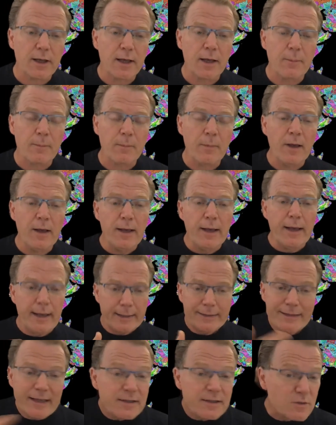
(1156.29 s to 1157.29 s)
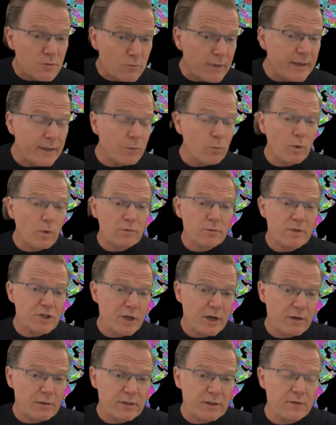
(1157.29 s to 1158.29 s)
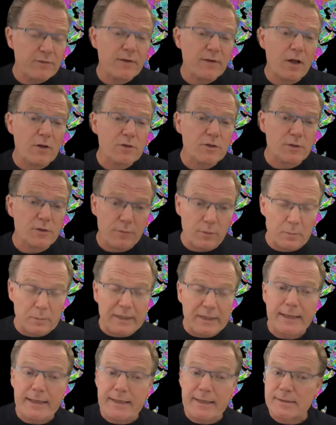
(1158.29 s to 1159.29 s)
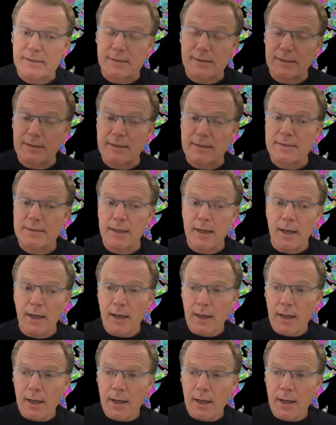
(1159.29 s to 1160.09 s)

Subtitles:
And that's really what regenerative cultures for me is, these